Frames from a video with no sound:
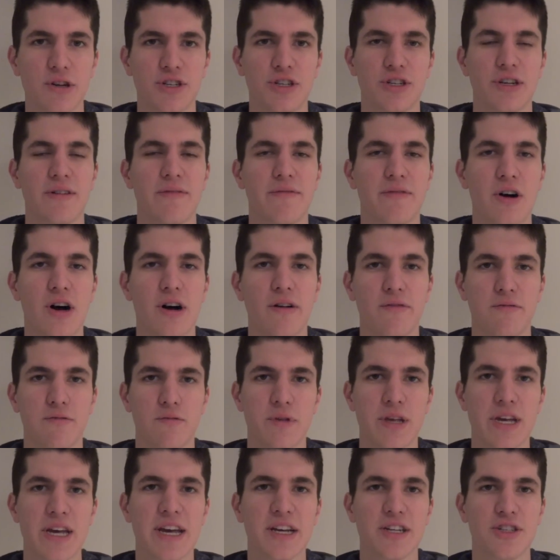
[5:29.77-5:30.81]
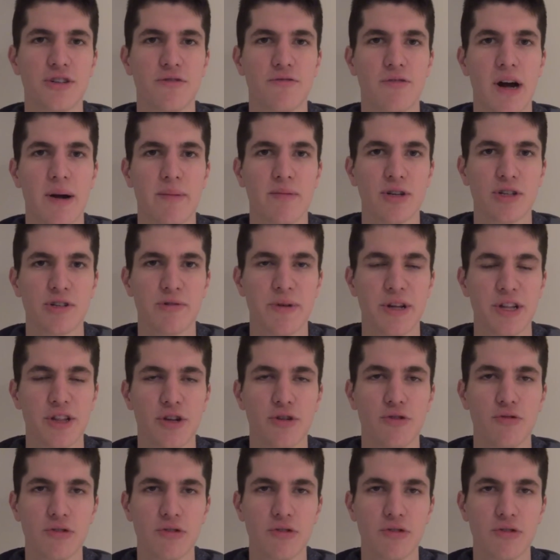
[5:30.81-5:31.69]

which involved the agent Robert Smith,